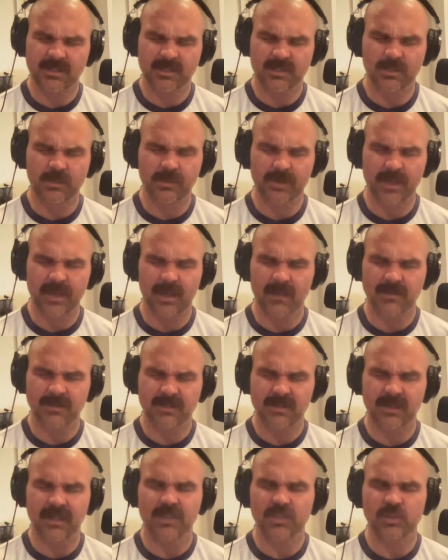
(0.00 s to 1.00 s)

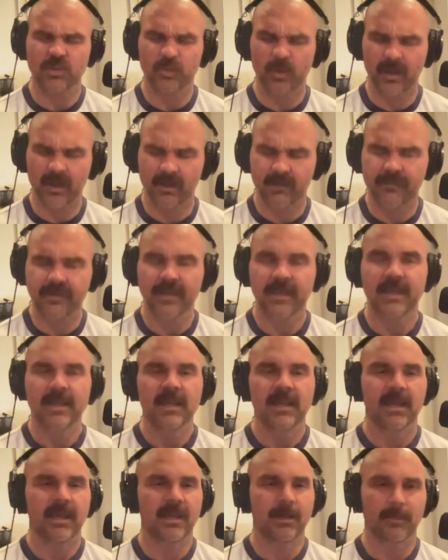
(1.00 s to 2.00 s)
2012.
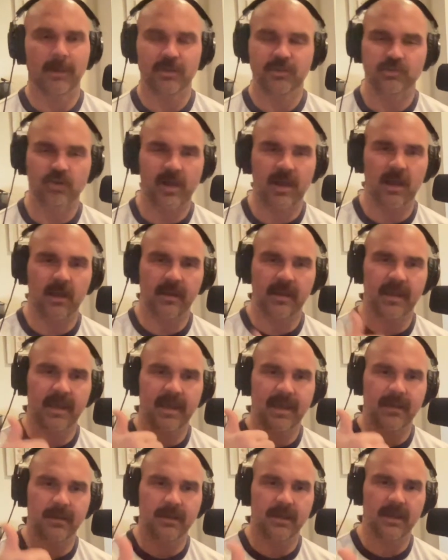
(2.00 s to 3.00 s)
And in my tryout, I
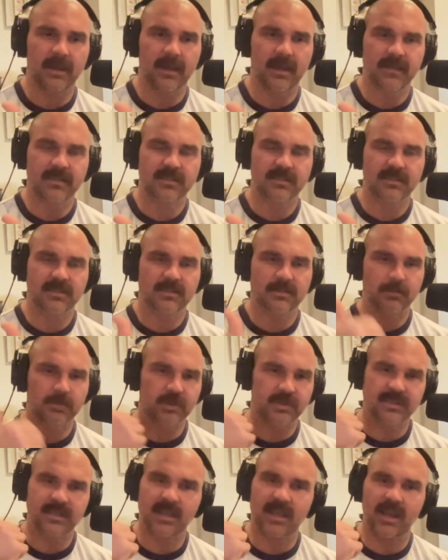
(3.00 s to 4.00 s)
had
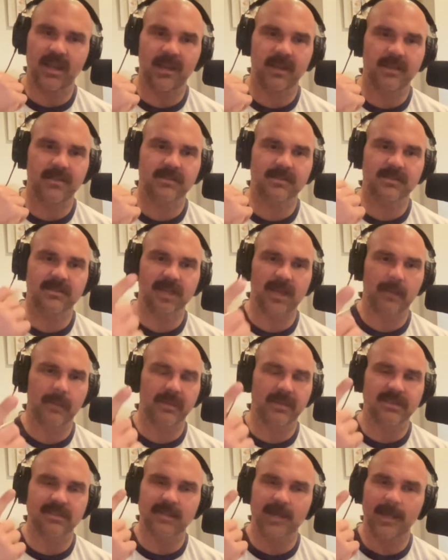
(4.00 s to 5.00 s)
Mercedes,
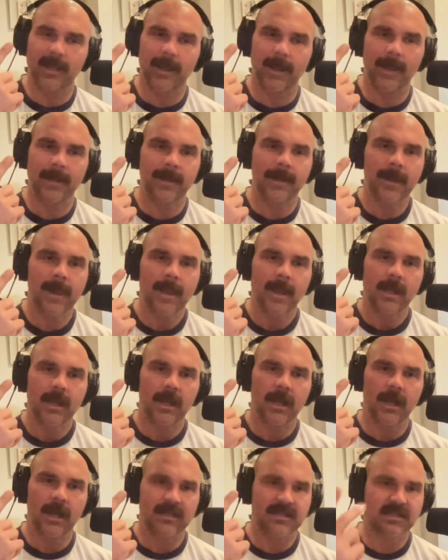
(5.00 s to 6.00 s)
Sami Zayn,
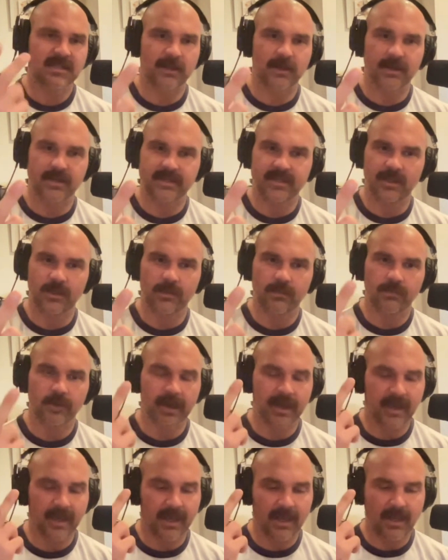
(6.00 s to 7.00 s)
Sarah Del
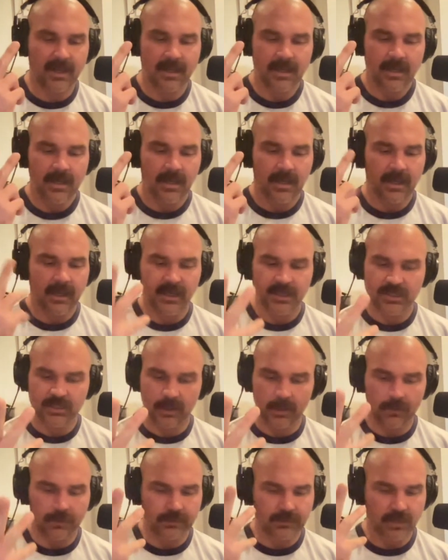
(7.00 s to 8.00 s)
Rey,
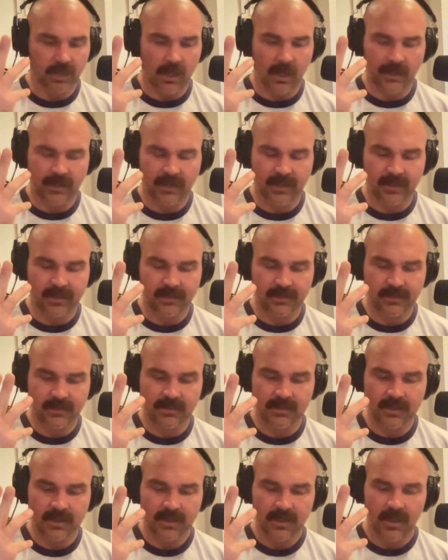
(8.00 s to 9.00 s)
Angelo
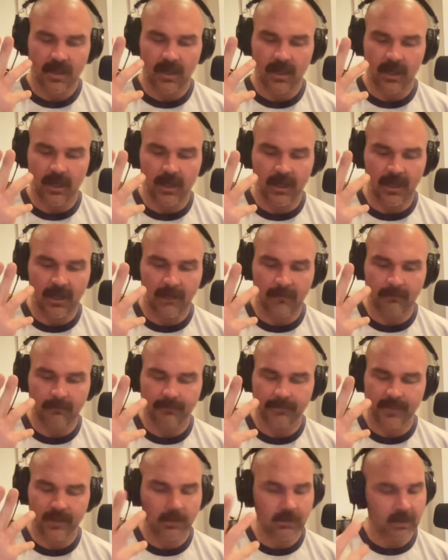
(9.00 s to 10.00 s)
Dawkins.
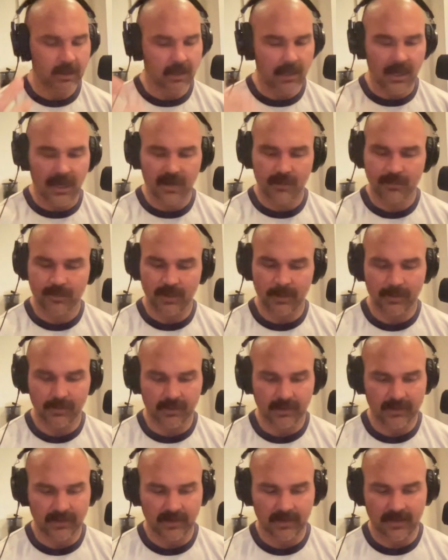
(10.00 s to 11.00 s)
There were a lot of
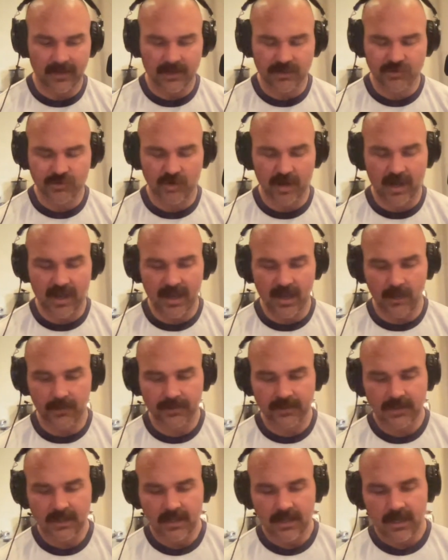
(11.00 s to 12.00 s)
people in that
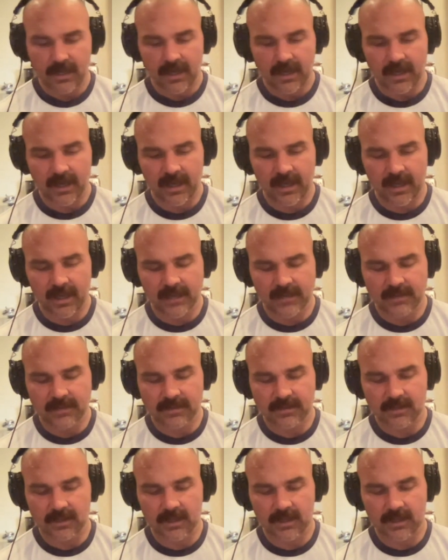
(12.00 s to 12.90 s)
tryout. And,